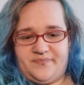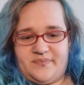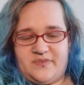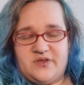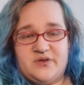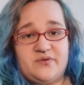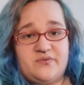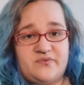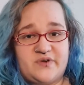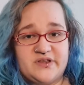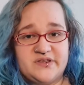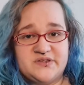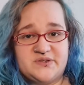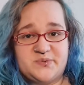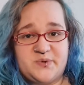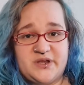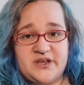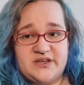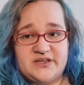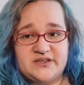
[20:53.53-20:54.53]

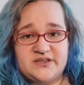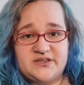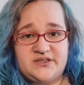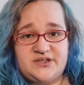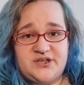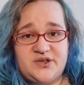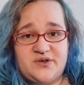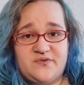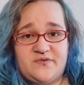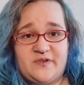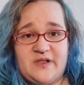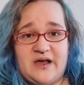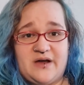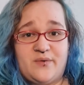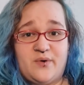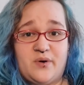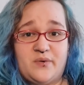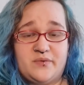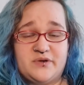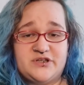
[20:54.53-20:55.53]
Rincewind and Two
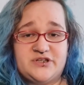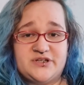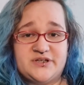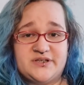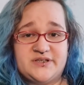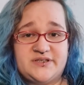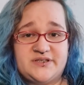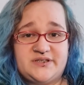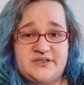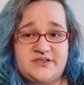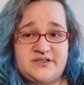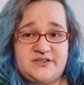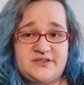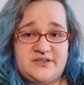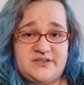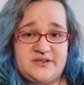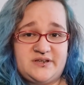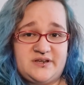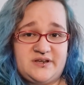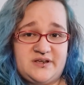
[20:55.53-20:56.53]
Flower were
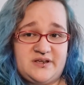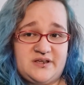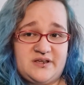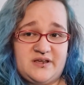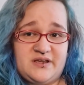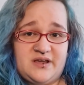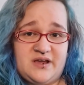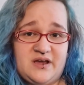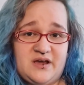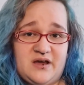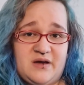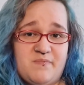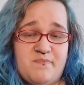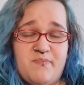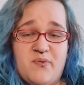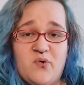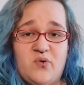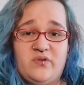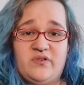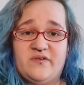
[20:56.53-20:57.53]
just a
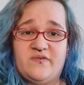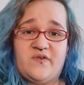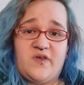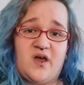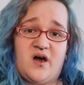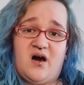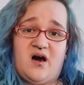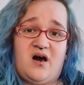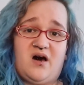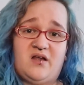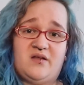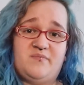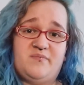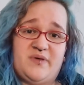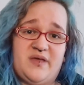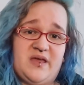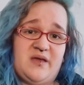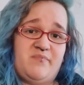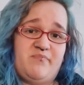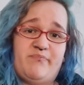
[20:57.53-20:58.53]
ball of yarn
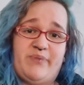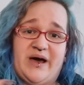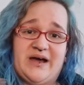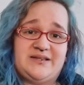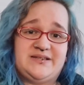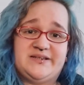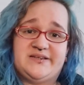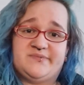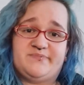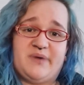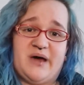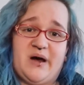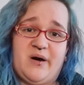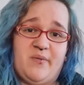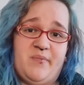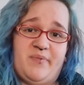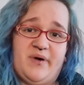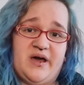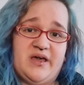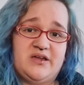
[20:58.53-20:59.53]
being battered
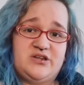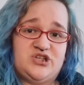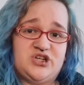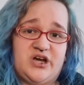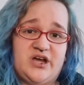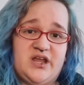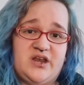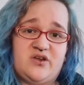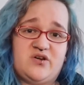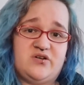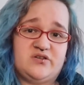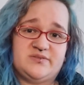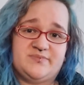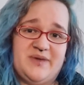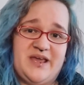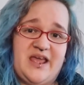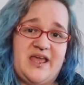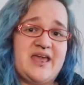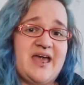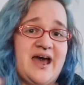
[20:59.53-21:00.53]
about by a giant
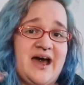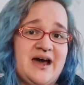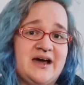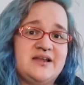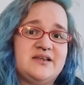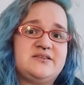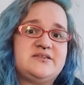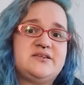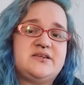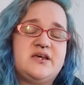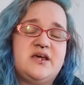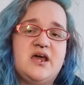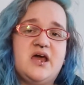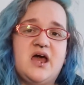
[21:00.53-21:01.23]
cosmic cat.